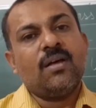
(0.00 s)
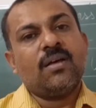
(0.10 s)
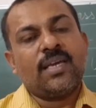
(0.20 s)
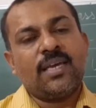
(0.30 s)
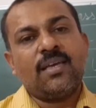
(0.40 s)

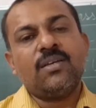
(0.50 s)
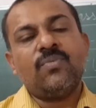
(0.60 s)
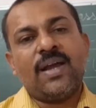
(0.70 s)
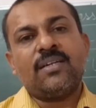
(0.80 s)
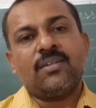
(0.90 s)
He
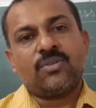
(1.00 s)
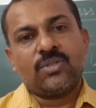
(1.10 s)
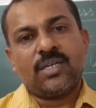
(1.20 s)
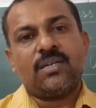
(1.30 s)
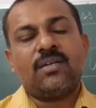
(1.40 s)
went
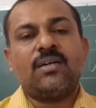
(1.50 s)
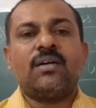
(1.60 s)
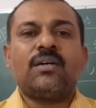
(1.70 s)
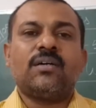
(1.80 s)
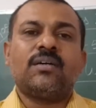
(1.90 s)
to
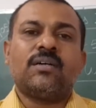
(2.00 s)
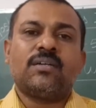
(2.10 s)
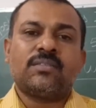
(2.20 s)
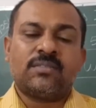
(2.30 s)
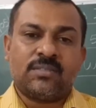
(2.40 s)

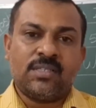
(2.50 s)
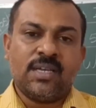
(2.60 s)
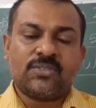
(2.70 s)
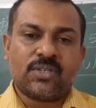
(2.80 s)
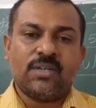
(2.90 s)
the
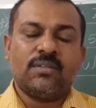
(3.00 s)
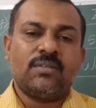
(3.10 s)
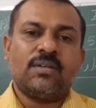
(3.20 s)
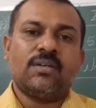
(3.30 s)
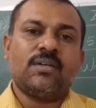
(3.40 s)

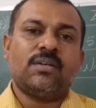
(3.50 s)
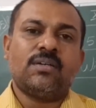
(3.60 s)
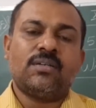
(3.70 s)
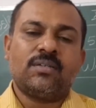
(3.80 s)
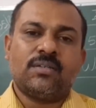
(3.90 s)

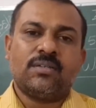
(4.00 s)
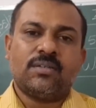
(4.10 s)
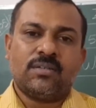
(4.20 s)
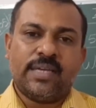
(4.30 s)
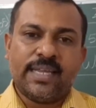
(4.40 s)

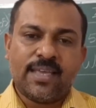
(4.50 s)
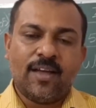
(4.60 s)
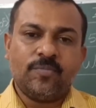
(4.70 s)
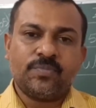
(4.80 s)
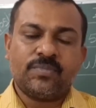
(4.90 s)
theatrical
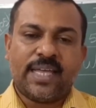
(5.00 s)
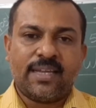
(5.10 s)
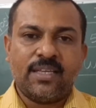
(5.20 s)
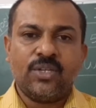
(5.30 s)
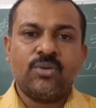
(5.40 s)
area.
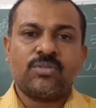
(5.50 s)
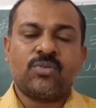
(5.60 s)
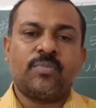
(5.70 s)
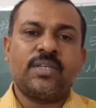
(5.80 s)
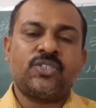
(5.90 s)
There he knew
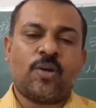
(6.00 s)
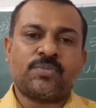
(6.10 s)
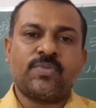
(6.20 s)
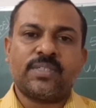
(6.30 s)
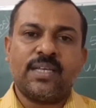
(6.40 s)
so many
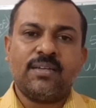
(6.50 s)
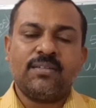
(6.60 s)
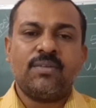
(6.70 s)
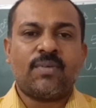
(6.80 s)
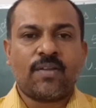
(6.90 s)
shops were
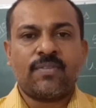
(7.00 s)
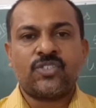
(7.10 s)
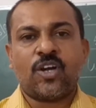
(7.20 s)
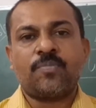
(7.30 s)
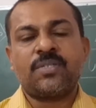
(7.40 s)
there. One of the
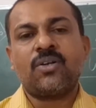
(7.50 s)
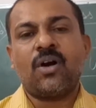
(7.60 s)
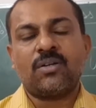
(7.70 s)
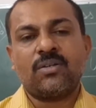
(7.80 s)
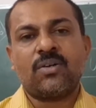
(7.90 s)
shops he
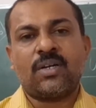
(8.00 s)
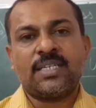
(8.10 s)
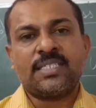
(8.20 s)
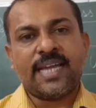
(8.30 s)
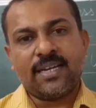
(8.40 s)

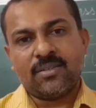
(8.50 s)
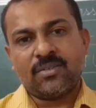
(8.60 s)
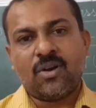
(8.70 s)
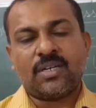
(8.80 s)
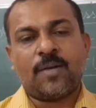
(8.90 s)
got
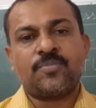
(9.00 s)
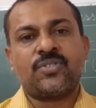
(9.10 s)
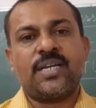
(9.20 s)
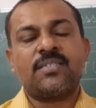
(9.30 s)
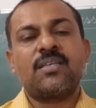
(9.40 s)
inside, got
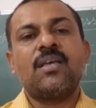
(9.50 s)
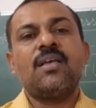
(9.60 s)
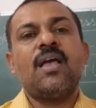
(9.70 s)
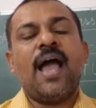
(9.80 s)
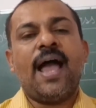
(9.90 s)
upstairs,
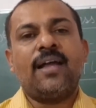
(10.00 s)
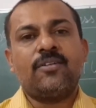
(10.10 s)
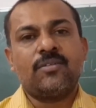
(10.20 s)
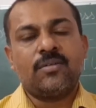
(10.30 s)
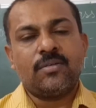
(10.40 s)

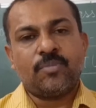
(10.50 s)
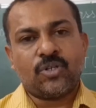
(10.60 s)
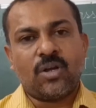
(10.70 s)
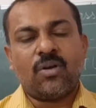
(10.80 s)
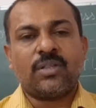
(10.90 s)
and
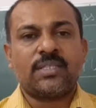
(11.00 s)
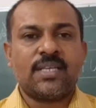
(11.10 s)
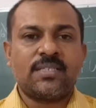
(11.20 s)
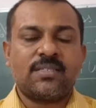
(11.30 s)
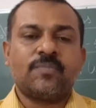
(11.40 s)
put on all the
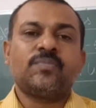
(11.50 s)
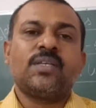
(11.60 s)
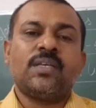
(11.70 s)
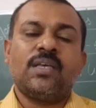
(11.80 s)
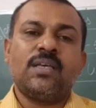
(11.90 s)
things.
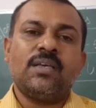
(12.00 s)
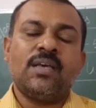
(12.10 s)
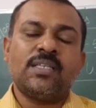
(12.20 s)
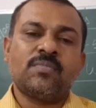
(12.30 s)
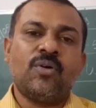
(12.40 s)

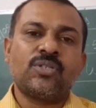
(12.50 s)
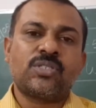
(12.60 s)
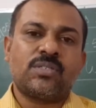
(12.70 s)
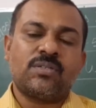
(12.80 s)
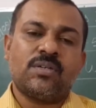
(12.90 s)
His
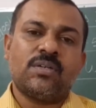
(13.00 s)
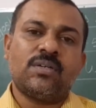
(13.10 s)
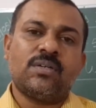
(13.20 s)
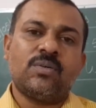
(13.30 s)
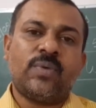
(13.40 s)
most
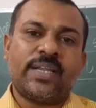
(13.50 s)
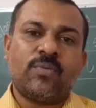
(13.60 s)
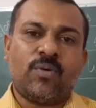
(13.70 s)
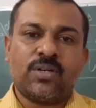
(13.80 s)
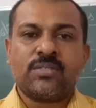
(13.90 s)
worry
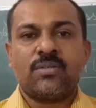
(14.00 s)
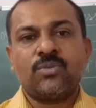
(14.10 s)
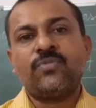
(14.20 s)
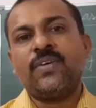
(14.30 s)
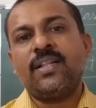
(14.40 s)
was
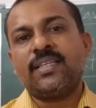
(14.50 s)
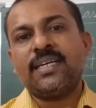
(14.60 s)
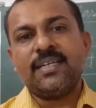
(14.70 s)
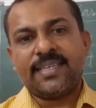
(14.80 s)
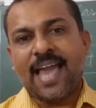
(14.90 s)
to fill
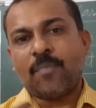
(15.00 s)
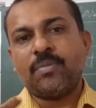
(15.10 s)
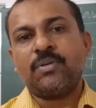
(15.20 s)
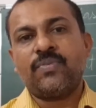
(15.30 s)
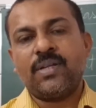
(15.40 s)
the
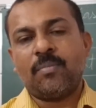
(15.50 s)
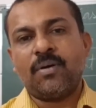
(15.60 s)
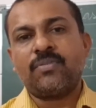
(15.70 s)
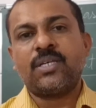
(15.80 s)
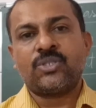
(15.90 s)
gap
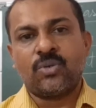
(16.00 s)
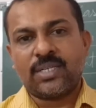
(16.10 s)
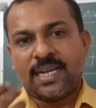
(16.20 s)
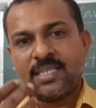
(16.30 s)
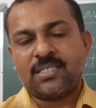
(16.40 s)
above the
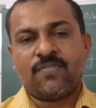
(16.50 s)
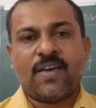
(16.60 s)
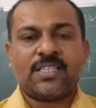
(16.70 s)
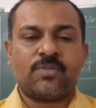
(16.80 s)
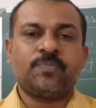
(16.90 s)
shoulder, that is the
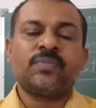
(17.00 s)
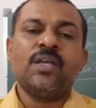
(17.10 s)
face.